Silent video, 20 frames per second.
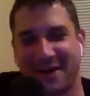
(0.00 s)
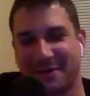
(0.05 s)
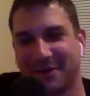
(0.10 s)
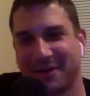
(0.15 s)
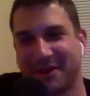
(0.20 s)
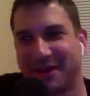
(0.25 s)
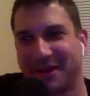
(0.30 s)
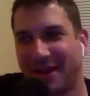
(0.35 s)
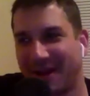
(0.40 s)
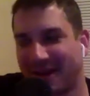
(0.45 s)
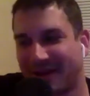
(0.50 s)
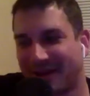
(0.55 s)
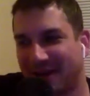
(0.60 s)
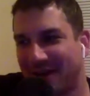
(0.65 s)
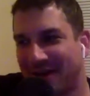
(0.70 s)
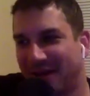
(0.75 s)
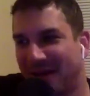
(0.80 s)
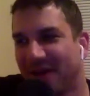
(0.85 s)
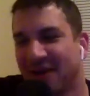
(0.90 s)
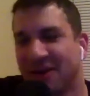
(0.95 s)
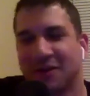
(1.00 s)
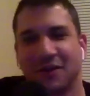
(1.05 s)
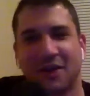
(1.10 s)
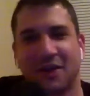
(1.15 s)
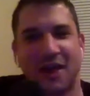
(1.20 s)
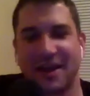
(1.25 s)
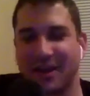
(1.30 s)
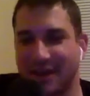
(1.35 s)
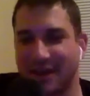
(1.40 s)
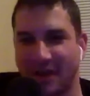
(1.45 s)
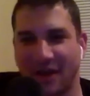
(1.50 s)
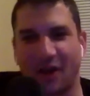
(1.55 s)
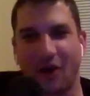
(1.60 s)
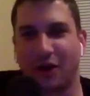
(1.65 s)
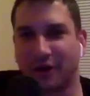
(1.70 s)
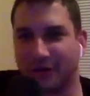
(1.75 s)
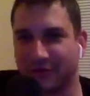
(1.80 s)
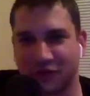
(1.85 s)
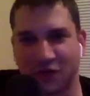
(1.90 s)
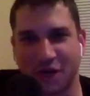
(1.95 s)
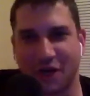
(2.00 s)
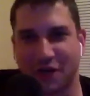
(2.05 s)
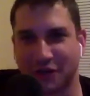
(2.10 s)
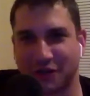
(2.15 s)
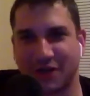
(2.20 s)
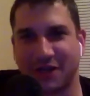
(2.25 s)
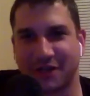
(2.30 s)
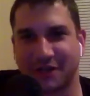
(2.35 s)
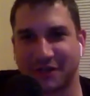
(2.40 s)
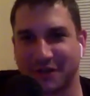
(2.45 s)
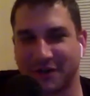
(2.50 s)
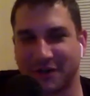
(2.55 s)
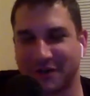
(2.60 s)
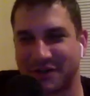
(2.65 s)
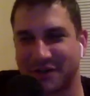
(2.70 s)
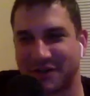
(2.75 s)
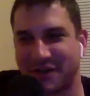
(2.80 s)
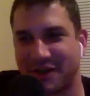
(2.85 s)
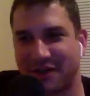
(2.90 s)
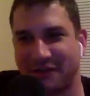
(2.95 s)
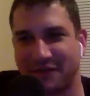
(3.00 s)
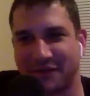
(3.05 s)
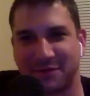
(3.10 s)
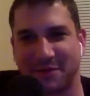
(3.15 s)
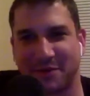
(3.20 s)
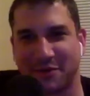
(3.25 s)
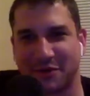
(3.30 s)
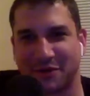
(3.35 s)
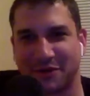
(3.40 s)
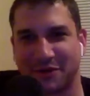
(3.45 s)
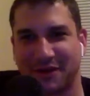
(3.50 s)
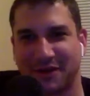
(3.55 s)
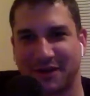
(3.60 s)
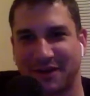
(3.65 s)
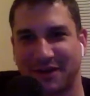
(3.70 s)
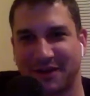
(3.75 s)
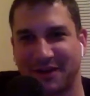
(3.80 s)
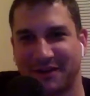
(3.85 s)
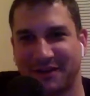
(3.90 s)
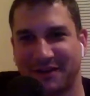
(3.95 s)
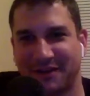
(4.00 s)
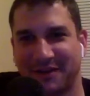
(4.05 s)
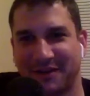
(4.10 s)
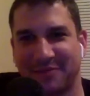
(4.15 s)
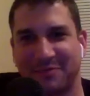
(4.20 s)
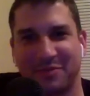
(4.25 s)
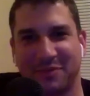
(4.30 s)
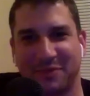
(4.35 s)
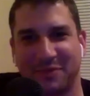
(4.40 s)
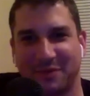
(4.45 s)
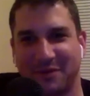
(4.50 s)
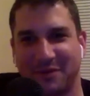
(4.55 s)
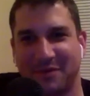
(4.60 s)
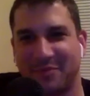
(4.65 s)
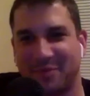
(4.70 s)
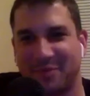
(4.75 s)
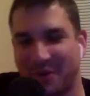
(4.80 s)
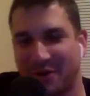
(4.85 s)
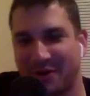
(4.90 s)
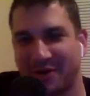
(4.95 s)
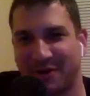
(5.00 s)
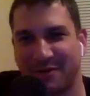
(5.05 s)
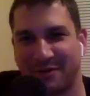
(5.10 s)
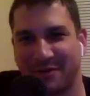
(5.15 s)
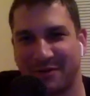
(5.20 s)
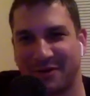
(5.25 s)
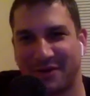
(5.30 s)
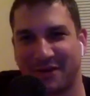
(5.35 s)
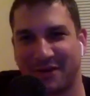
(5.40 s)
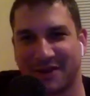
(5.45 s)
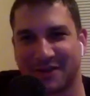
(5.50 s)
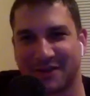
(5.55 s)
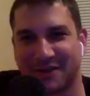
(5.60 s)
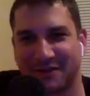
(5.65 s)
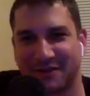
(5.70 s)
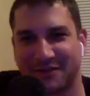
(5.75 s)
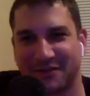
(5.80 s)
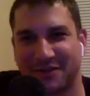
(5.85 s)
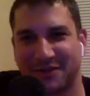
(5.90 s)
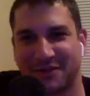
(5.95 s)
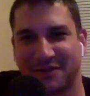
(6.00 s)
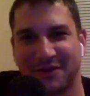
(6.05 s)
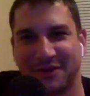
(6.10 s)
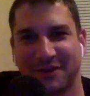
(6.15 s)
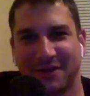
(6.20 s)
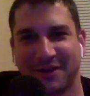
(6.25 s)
I really like any all of Josh Dysart's stuff, especially like Imperium and all that stuff too.